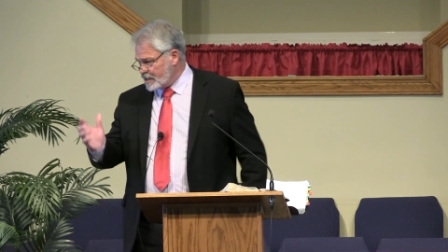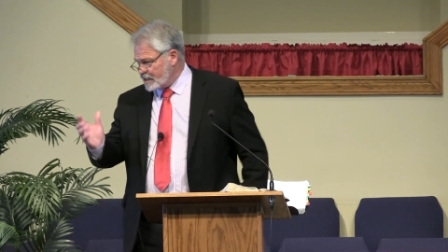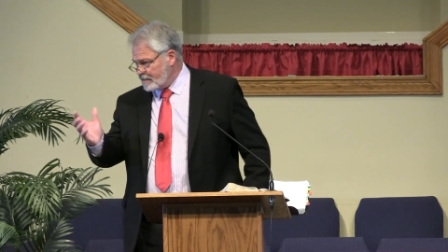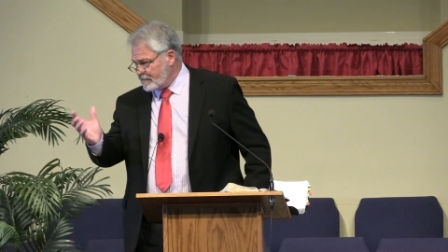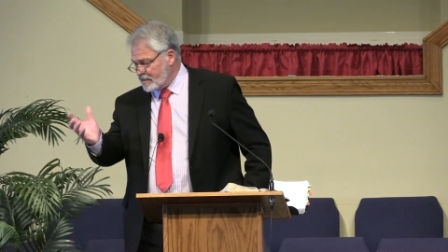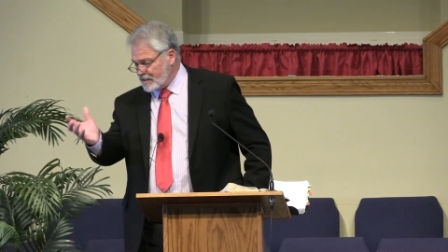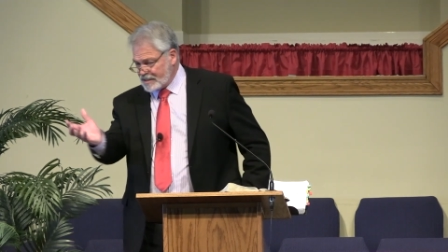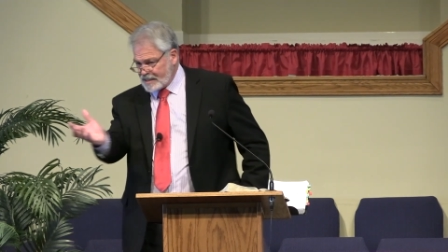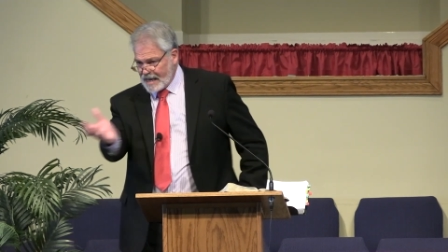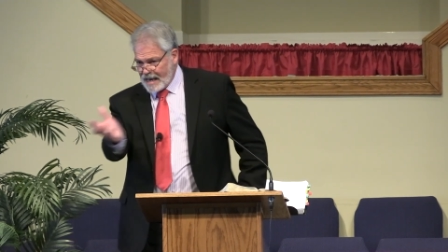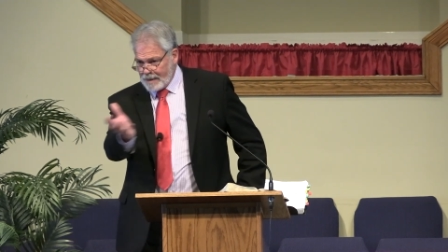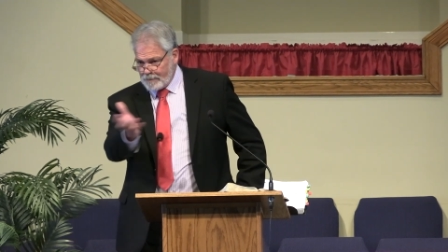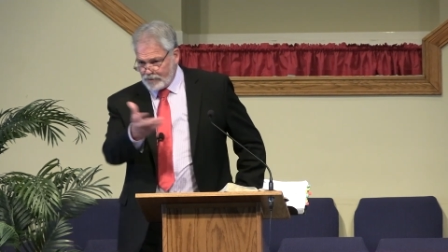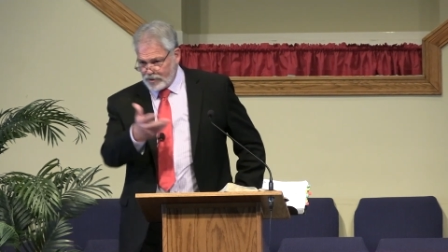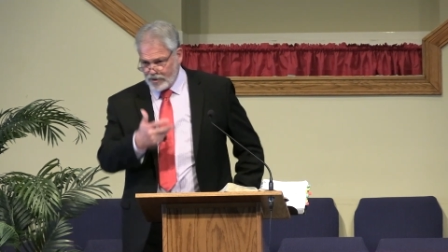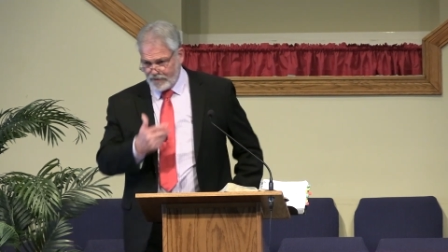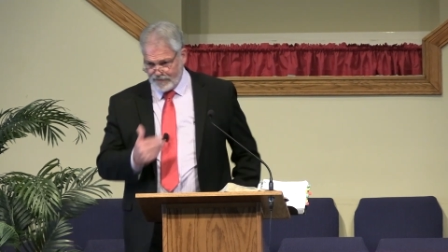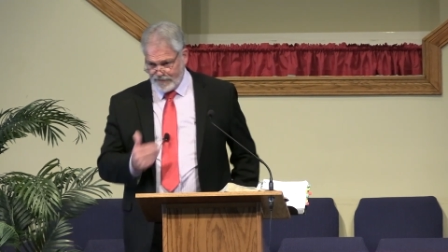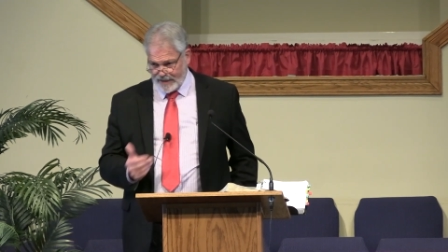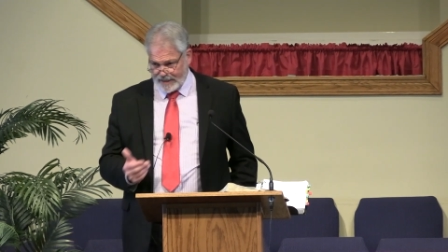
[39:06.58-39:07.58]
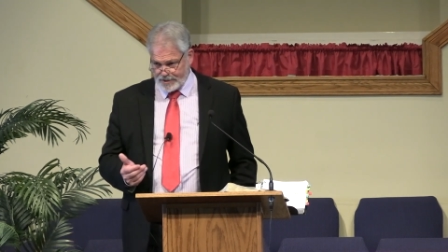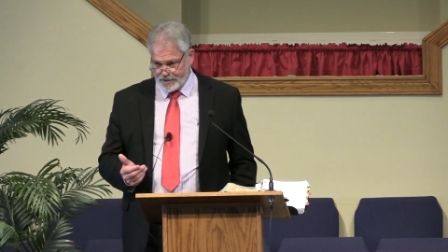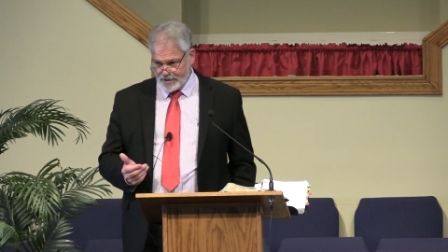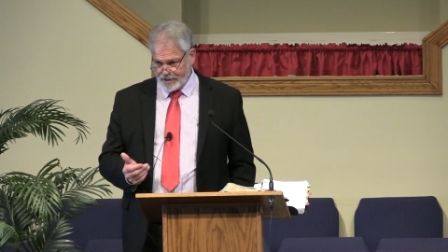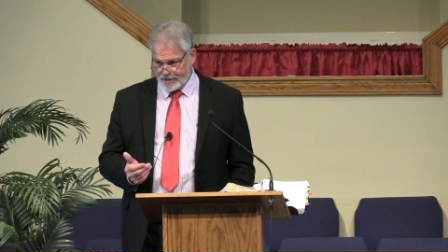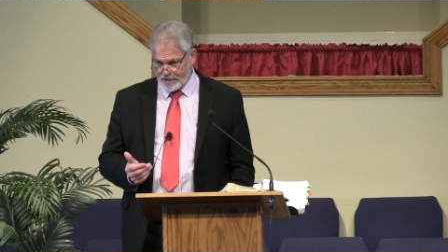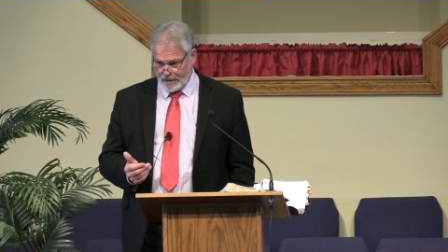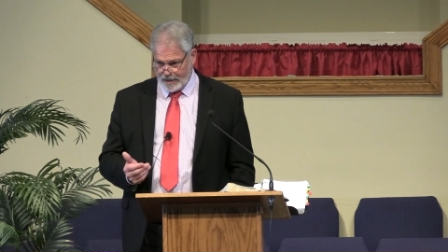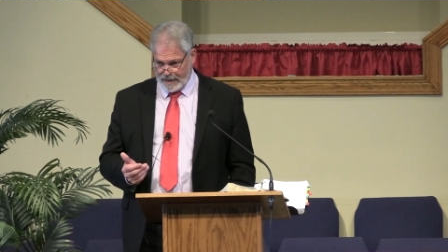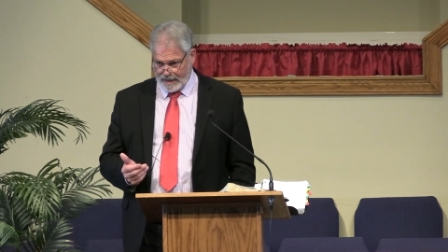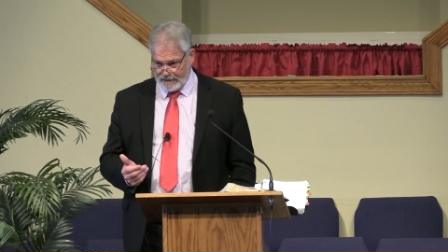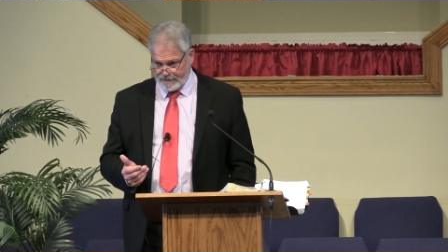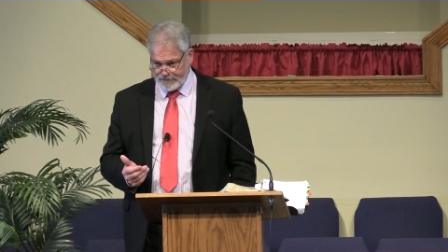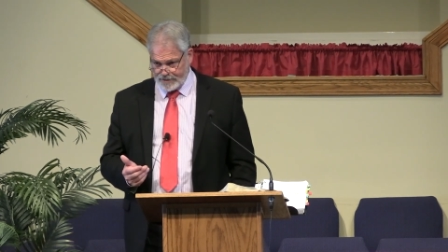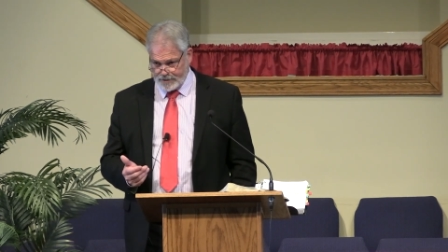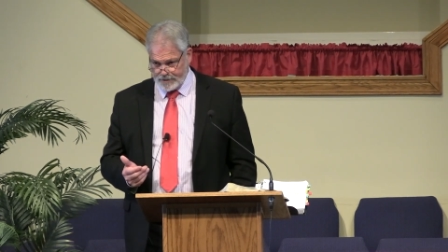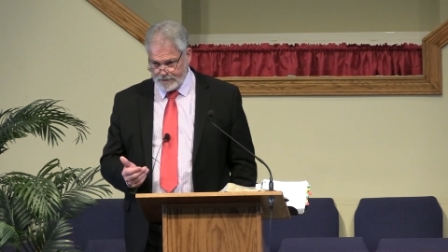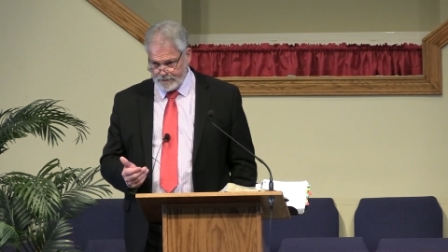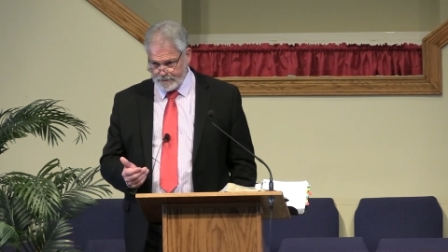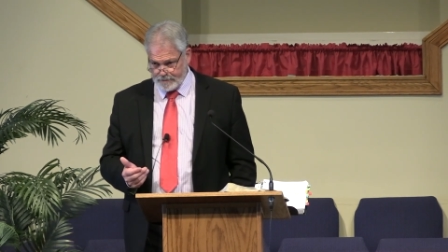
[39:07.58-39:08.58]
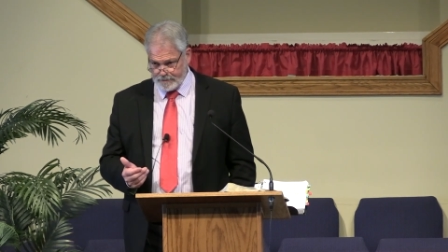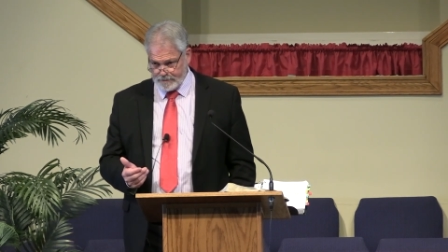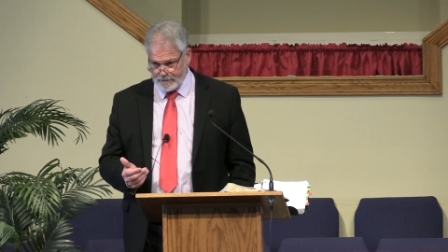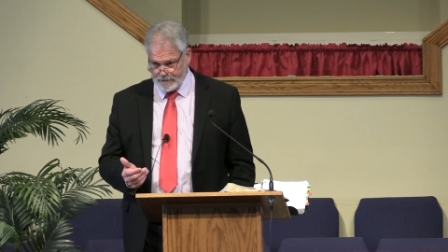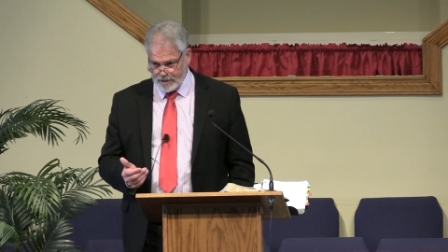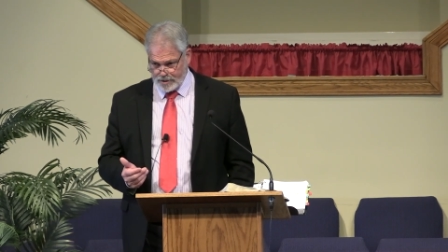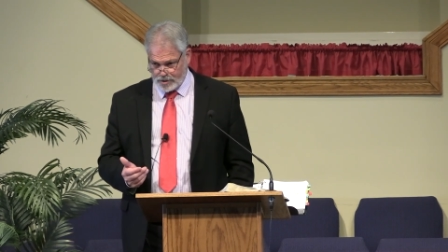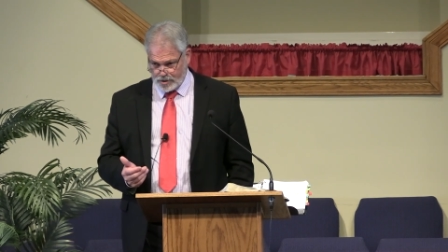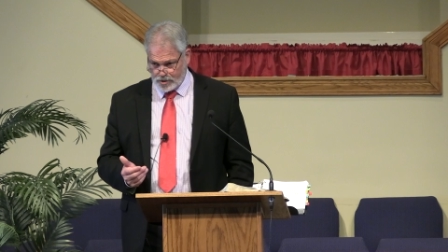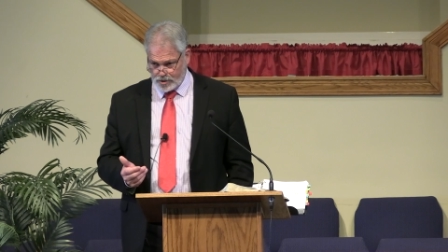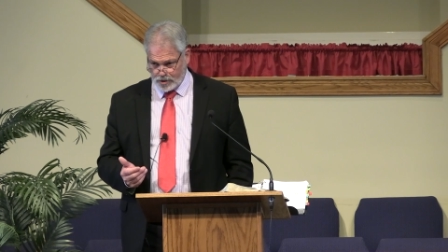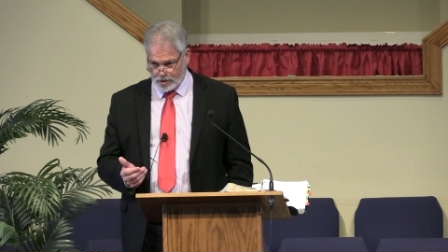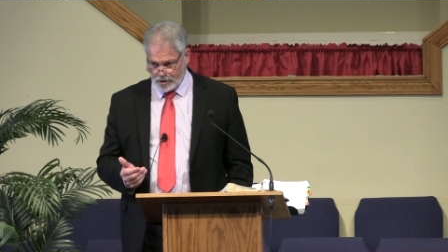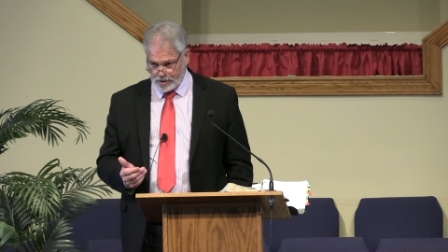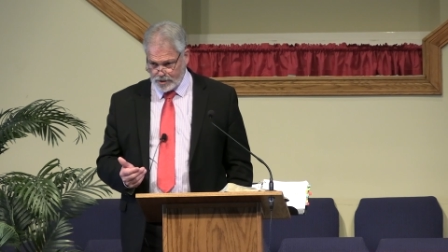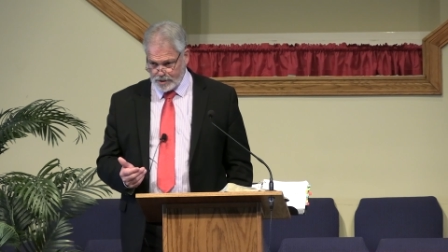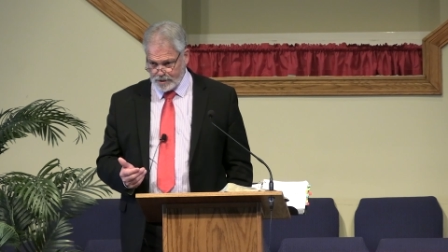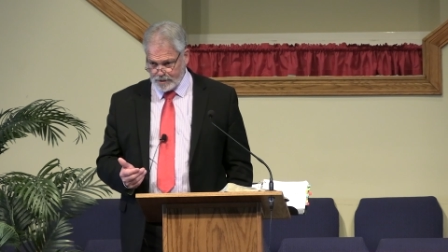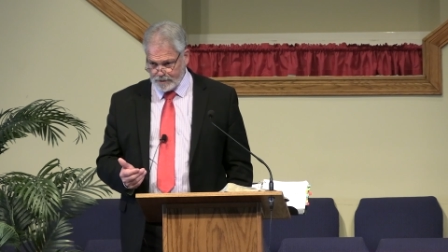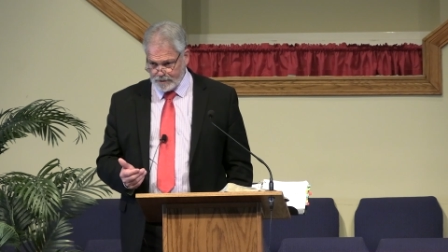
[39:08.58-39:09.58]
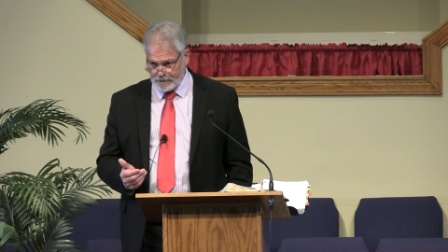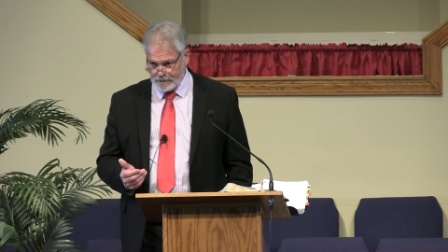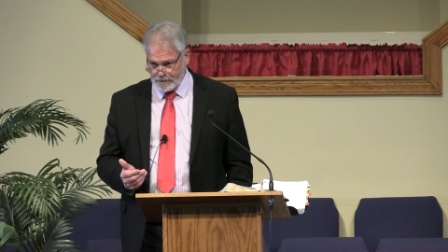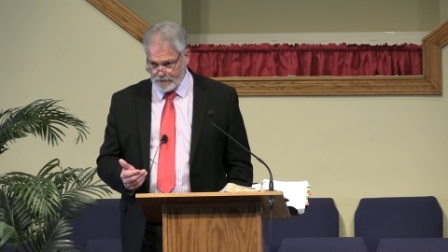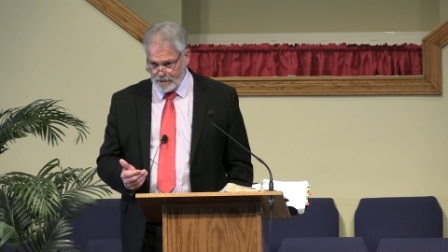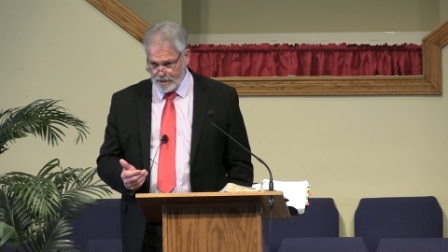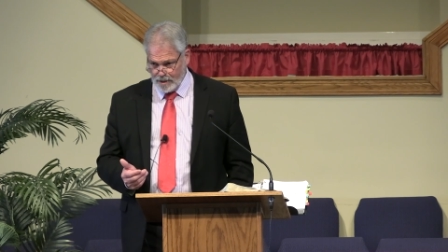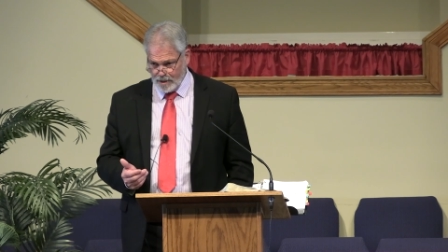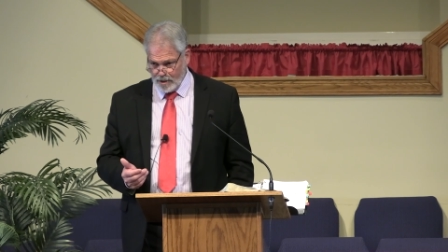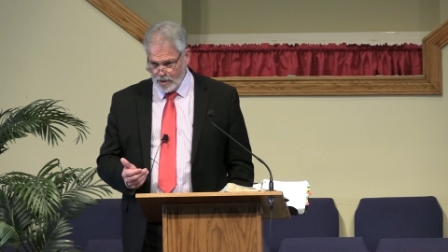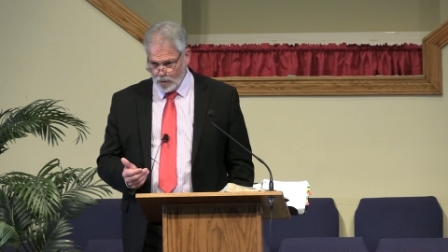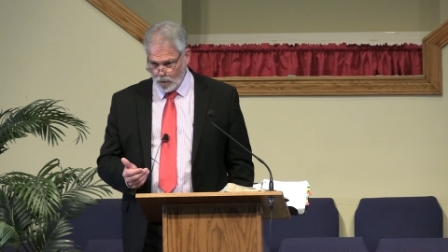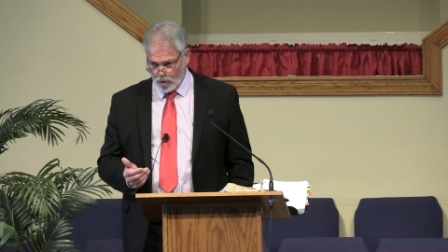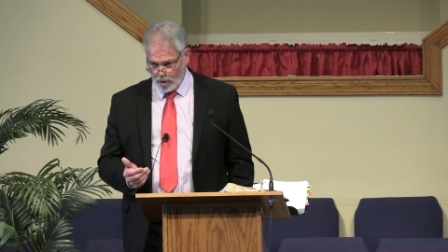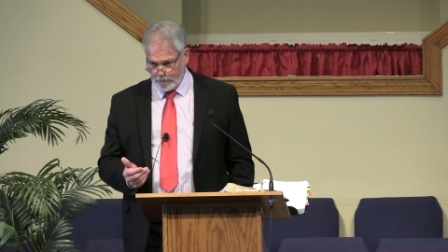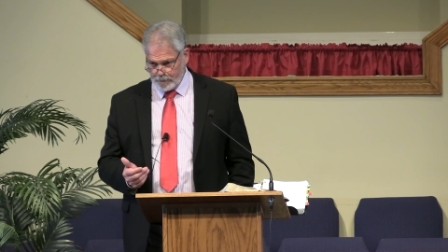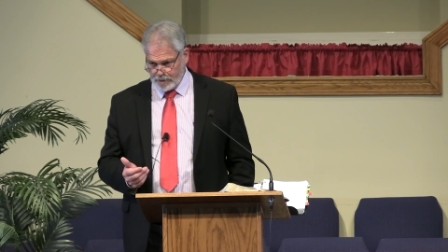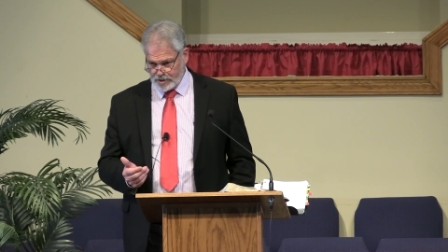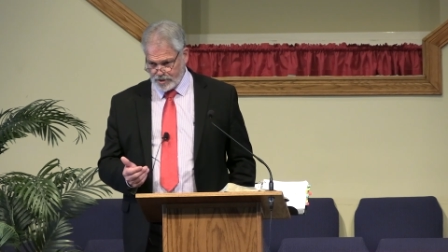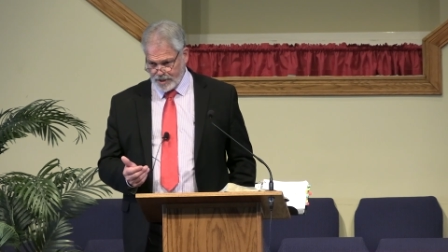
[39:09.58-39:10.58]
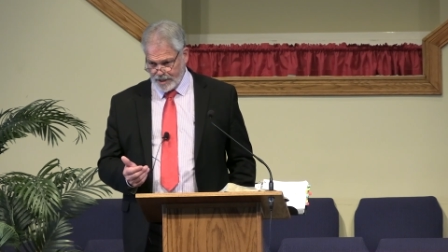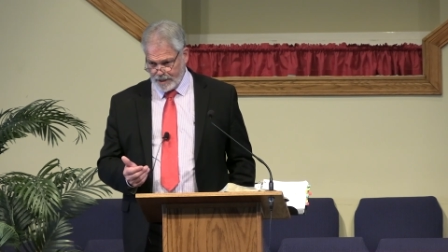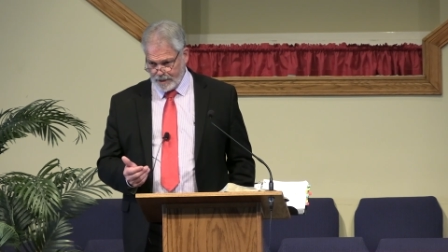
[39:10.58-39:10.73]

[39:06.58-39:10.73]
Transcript: of the time to invest in their lives as a church. 1%.